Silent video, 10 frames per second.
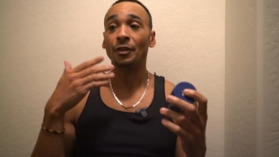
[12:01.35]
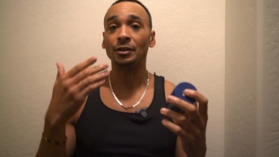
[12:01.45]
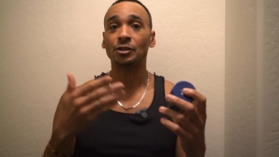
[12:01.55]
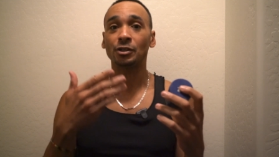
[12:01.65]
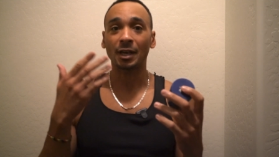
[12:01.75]

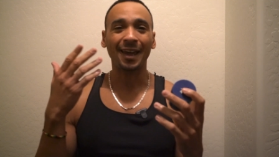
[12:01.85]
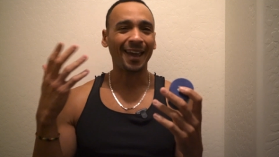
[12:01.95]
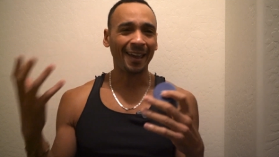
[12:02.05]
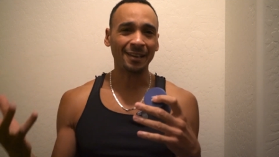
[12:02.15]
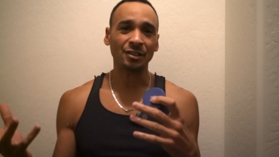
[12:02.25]
this
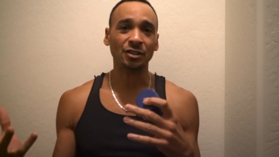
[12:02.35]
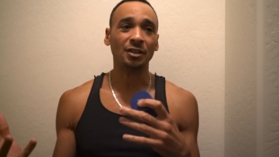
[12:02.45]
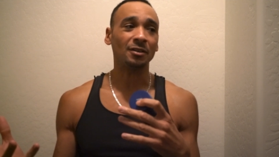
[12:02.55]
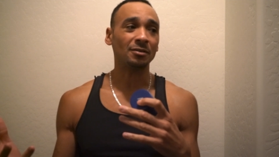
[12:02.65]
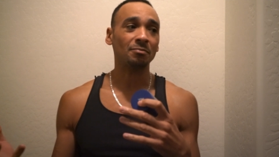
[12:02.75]

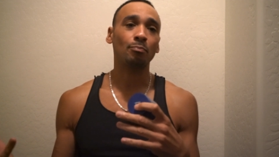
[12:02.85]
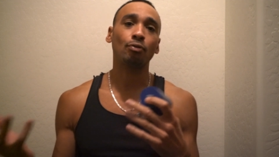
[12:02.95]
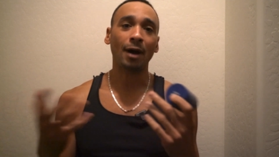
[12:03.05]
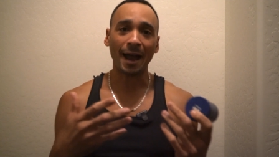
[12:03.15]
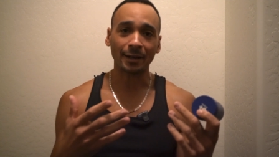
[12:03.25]
ancient
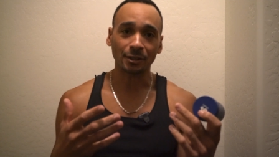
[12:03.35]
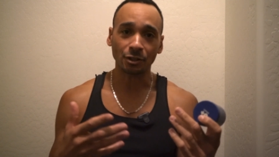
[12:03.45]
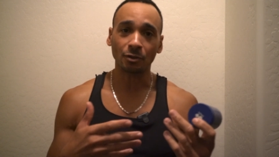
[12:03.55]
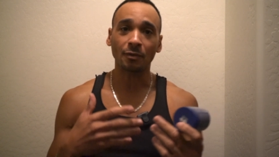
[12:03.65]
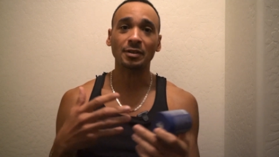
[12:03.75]

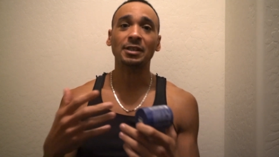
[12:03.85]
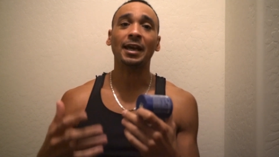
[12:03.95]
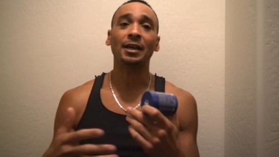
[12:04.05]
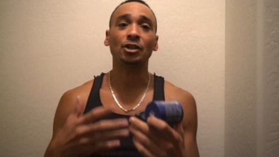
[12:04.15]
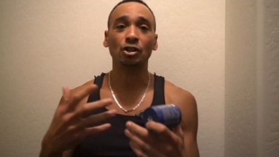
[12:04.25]
practice, you know, this
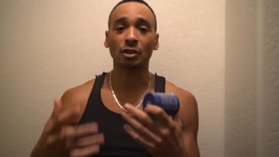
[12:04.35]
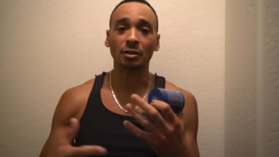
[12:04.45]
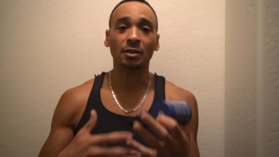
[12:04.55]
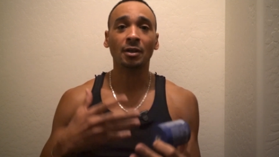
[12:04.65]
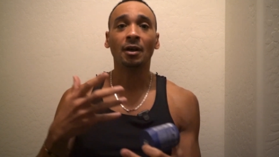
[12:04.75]

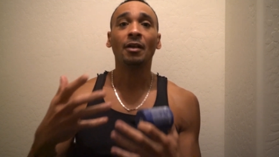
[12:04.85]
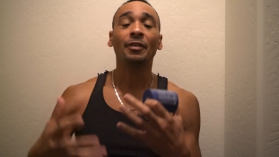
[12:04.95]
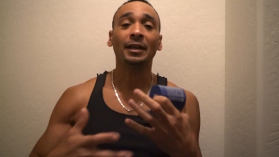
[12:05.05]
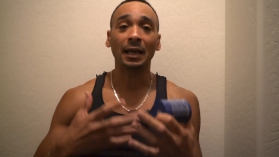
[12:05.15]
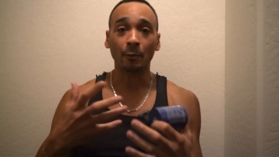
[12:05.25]
ancient
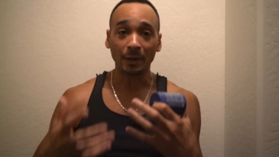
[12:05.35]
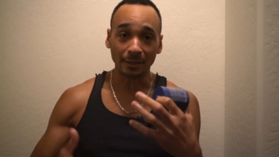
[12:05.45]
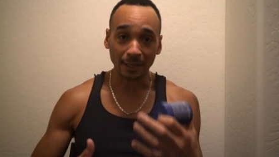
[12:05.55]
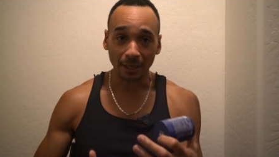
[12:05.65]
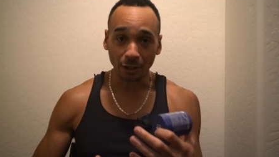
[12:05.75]
thing that we
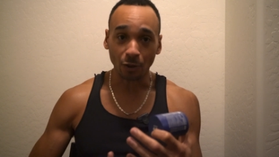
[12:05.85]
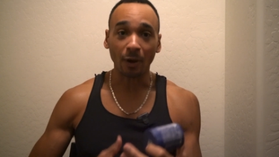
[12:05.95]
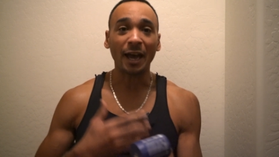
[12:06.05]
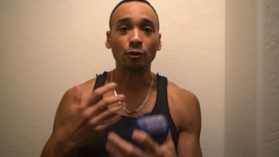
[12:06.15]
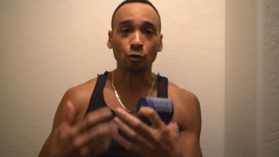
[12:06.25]
did, you
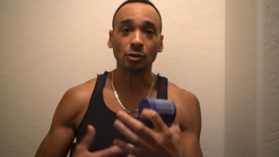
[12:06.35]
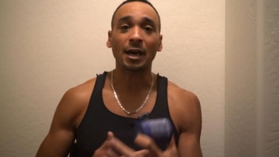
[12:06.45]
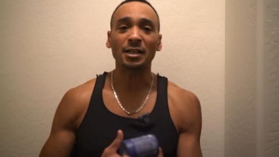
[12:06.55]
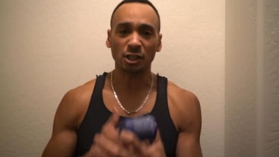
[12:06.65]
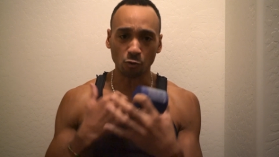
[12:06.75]
know,
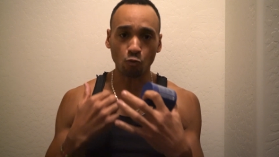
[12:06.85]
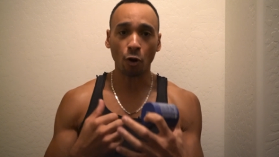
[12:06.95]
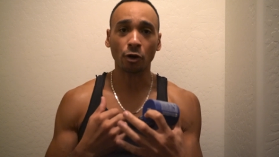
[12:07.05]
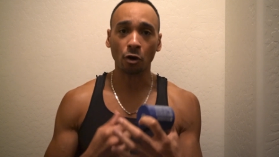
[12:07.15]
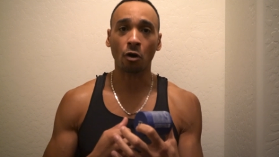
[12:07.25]
exercising,
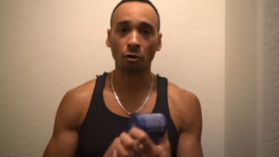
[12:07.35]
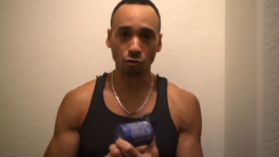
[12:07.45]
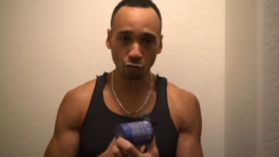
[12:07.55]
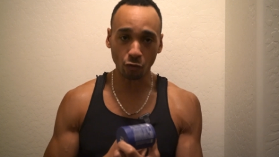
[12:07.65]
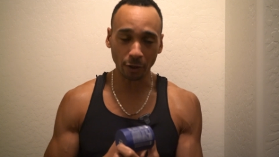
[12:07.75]
working
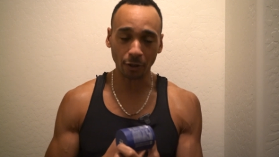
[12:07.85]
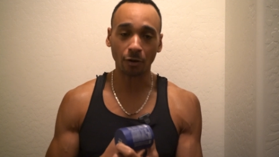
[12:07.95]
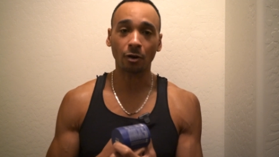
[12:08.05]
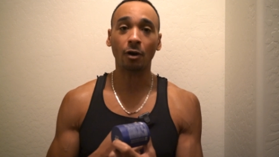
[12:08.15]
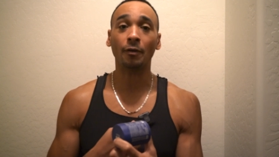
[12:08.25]
hard, grunting
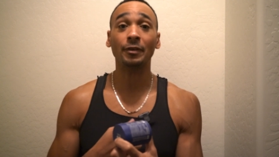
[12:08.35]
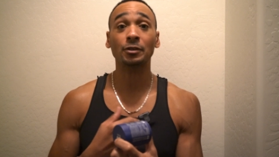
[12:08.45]
all hard.